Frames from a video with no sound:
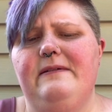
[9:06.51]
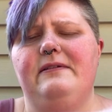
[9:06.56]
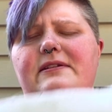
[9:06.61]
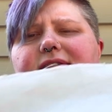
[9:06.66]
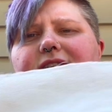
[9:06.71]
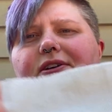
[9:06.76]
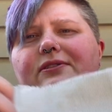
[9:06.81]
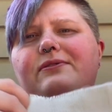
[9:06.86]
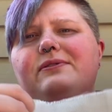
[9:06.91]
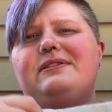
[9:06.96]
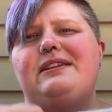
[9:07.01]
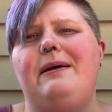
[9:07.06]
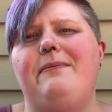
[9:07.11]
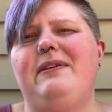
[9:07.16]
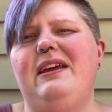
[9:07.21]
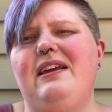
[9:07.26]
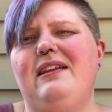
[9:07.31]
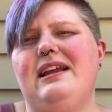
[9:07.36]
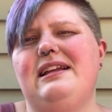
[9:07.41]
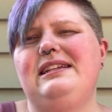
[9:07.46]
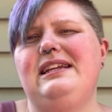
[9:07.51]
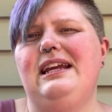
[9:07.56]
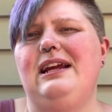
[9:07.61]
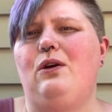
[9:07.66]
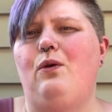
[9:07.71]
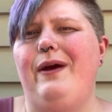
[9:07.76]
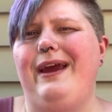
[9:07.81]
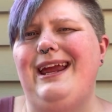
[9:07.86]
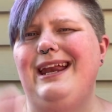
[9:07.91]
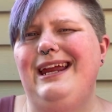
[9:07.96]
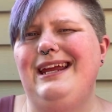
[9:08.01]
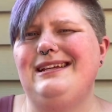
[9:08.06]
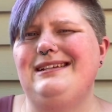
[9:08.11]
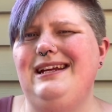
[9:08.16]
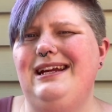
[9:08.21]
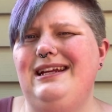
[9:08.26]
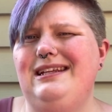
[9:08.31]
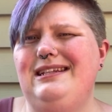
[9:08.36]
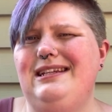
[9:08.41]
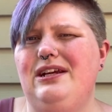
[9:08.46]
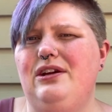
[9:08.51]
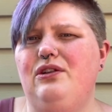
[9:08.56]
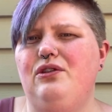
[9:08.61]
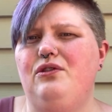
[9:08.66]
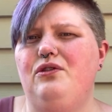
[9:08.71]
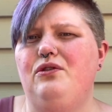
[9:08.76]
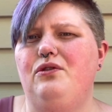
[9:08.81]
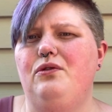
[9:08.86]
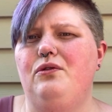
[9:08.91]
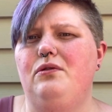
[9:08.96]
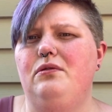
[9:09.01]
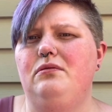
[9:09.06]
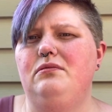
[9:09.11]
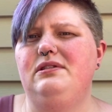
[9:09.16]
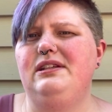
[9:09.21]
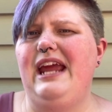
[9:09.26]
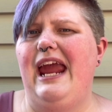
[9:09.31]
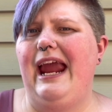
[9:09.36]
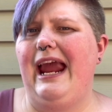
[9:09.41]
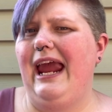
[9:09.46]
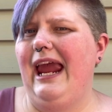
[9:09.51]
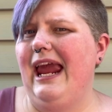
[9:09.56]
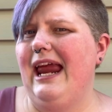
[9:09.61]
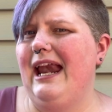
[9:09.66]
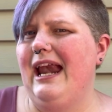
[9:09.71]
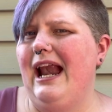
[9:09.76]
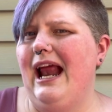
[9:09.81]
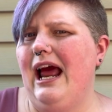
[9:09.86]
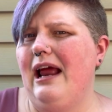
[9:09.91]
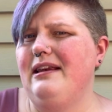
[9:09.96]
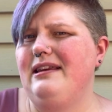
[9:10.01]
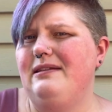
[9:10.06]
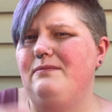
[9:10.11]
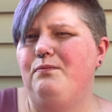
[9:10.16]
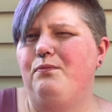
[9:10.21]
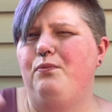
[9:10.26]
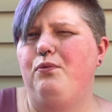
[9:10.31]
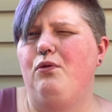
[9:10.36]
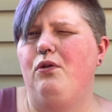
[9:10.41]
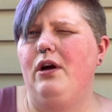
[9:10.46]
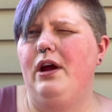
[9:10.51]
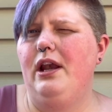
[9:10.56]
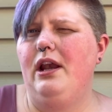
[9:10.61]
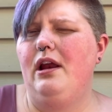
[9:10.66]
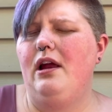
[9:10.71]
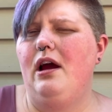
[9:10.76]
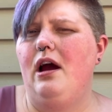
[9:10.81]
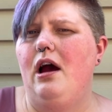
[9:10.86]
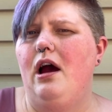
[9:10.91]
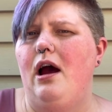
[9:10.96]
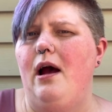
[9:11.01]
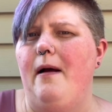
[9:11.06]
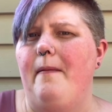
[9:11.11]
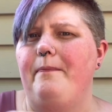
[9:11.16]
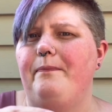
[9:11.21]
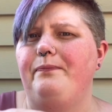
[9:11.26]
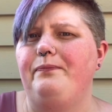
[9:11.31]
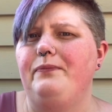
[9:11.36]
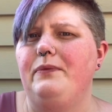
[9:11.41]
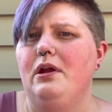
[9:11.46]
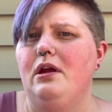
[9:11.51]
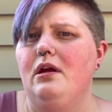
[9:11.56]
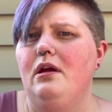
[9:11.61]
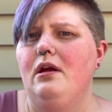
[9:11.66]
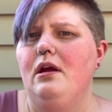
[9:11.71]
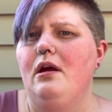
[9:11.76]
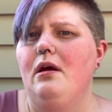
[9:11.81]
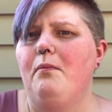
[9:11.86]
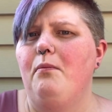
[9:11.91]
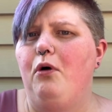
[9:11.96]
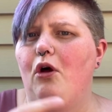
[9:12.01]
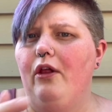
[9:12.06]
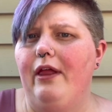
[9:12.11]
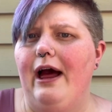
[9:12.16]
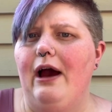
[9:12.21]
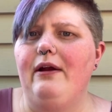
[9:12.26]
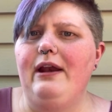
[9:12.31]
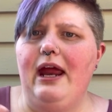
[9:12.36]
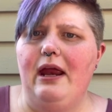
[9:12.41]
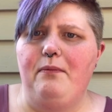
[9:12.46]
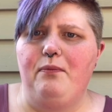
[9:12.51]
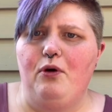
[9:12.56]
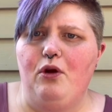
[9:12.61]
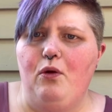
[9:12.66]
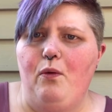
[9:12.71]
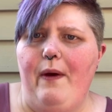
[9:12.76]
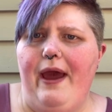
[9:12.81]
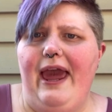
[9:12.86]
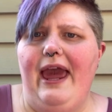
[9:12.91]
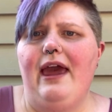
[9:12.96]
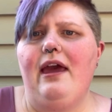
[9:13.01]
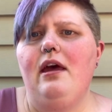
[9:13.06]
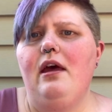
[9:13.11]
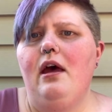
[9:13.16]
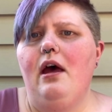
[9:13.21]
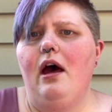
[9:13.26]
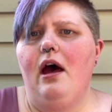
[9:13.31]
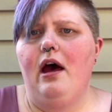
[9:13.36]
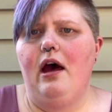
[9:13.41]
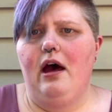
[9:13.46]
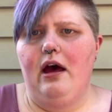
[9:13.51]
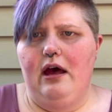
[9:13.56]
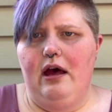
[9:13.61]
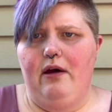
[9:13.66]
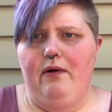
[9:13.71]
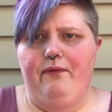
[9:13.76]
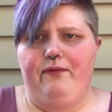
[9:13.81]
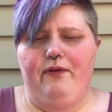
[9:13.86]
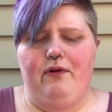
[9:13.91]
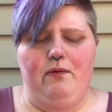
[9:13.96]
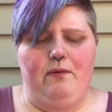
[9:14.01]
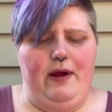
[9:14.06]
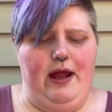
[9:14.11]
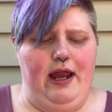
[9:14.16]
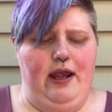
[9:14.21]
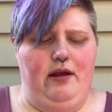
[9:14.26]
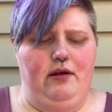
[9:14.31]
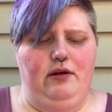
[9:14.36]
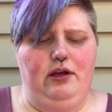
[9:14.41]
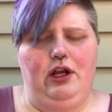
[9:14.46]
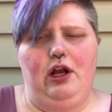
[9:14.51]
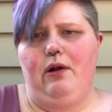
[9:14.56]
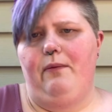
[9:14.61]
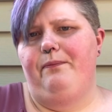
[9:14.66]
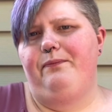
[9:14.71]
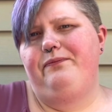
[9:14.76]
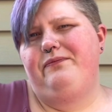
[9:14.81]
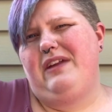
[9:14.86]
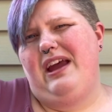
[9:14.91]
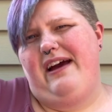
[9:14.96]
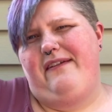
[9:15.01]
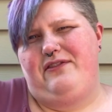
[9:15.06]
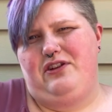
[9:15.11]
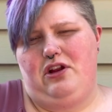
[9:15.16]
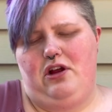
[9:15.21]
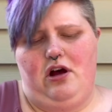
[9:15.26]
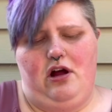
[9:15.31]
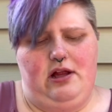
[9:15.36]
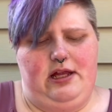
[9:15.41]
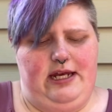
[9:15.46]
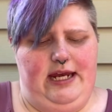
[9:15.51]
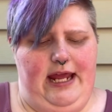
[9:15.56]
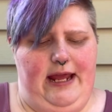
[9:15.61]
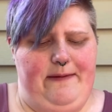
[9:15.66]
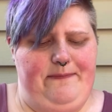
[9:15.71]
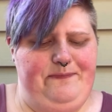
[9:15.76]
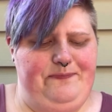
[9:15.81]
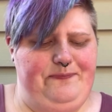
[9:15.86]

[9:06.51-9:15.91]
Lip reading: So something that's quick and easy to take in and pull out and put away for when, you know, after the holiday.